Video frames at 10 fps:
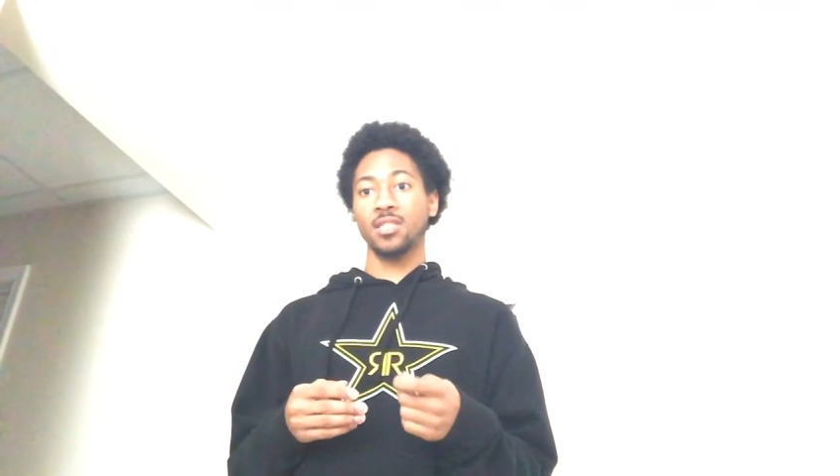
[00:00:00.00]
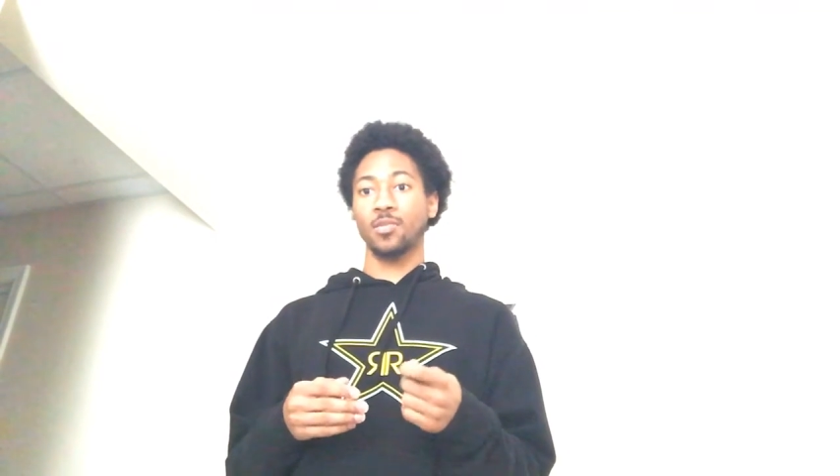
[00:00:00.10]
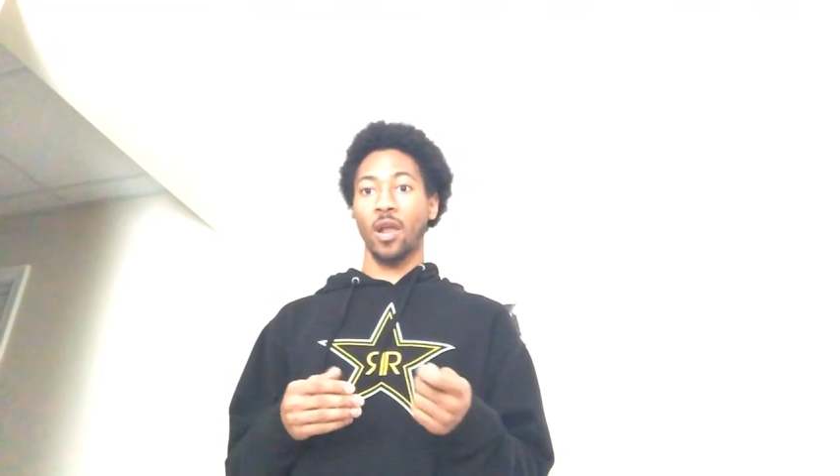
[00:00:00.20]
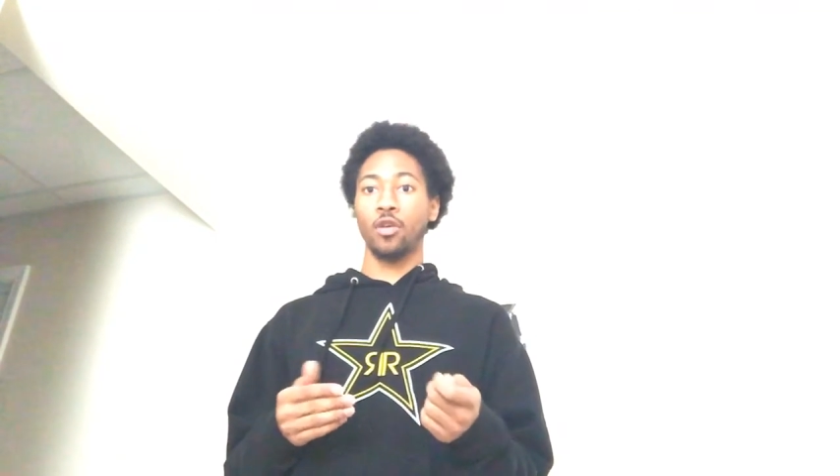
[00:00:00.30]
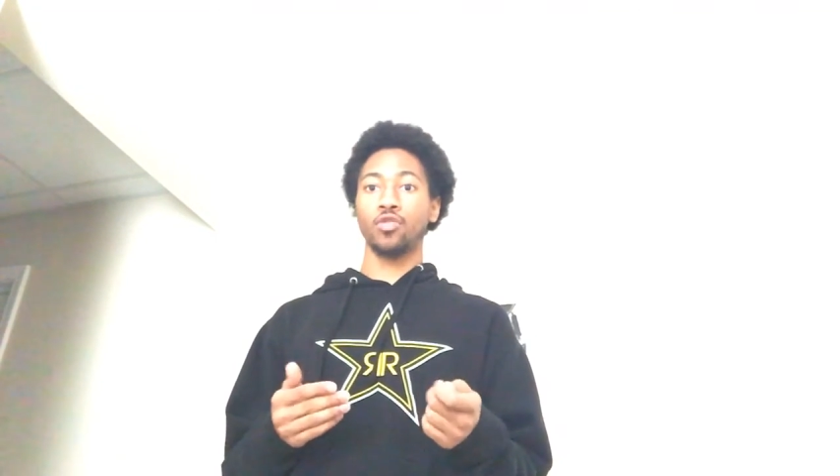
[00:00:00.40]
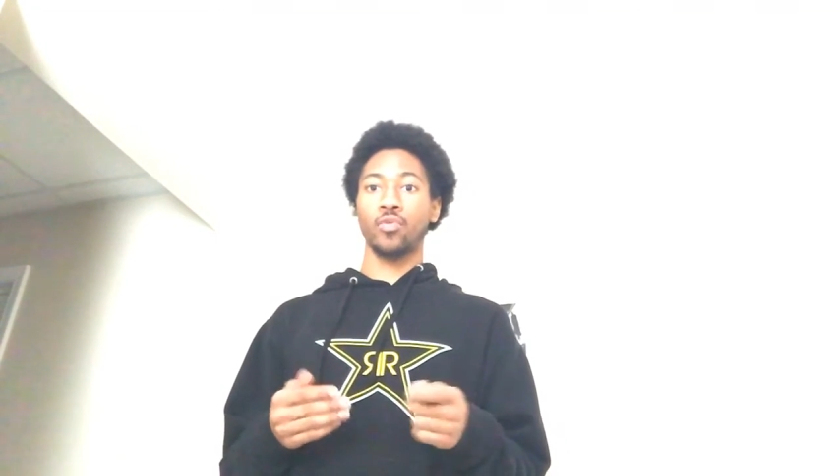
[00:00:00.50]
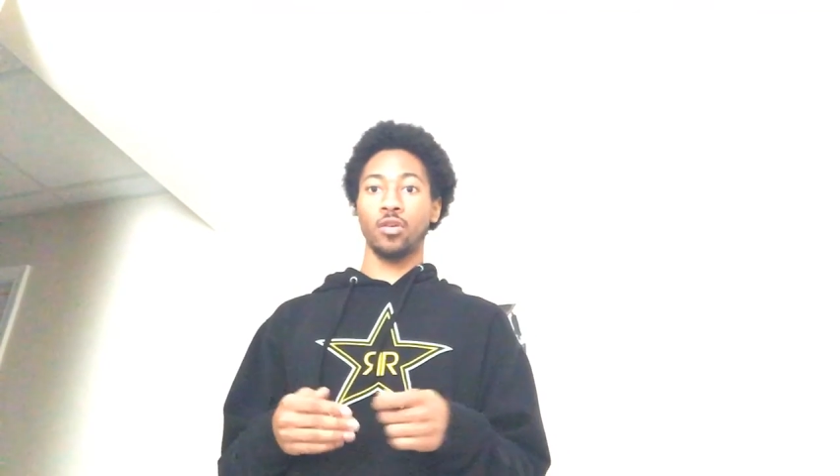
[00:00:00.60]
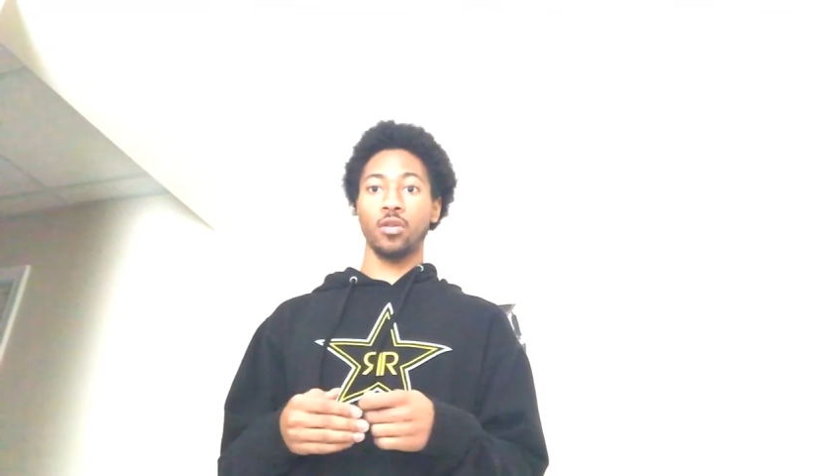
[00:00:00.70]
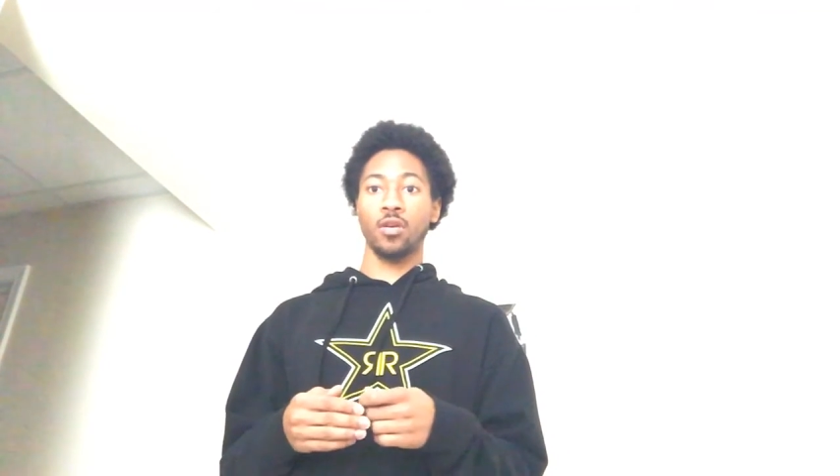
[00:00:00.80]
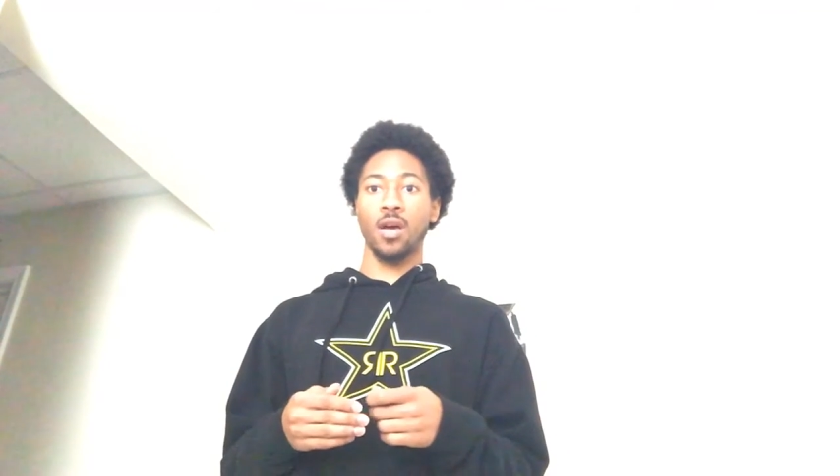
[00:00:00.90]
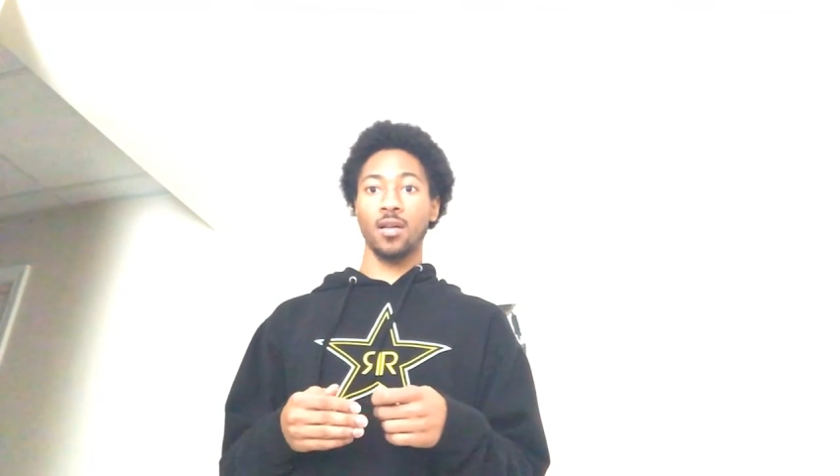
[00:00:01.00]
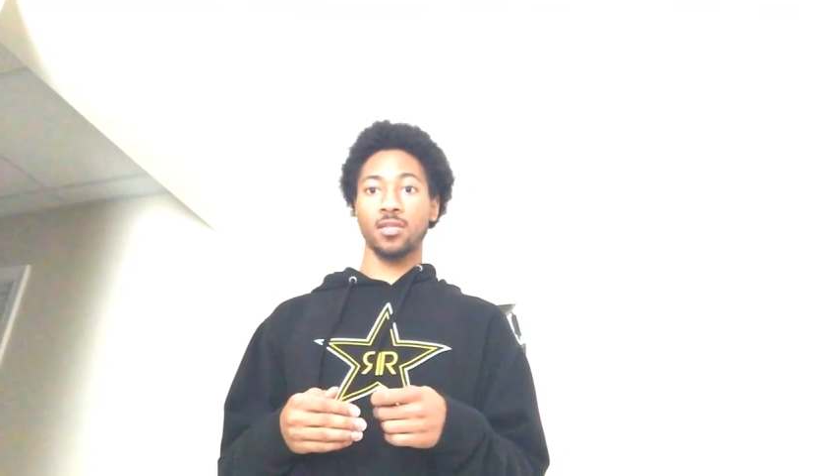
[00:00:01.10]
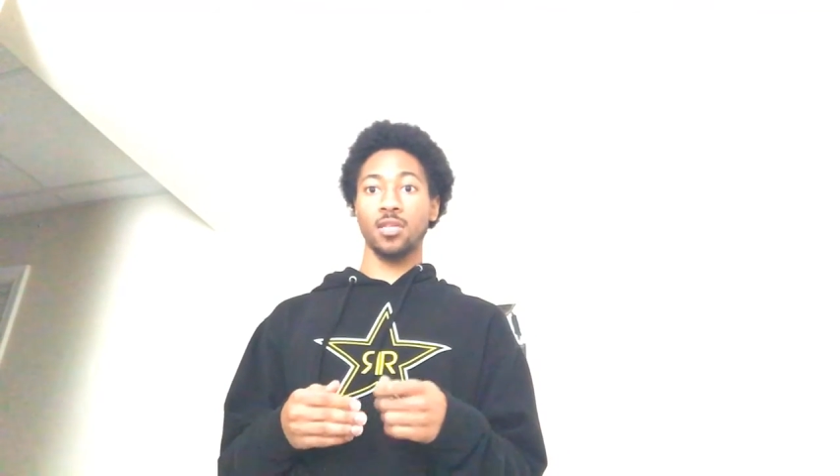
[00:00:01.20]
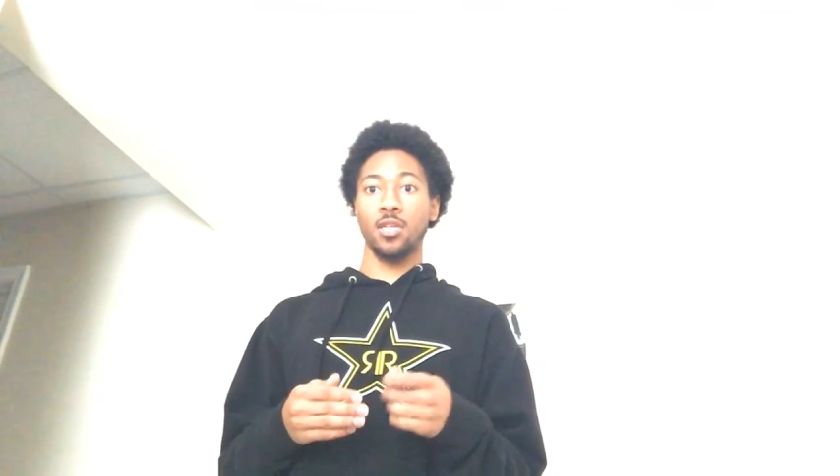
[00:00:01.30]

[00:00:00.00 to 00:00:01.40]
somebody who's real deal conscious